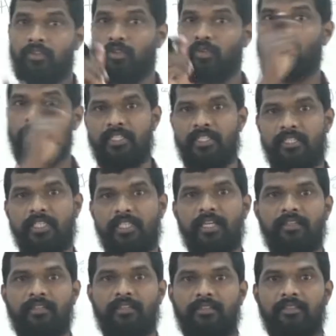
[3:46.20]
you
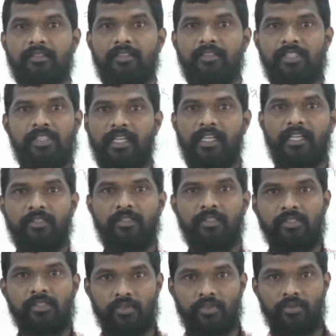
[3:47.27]
listed, isn't
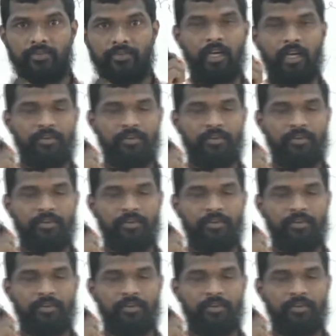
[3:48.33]
it? So we are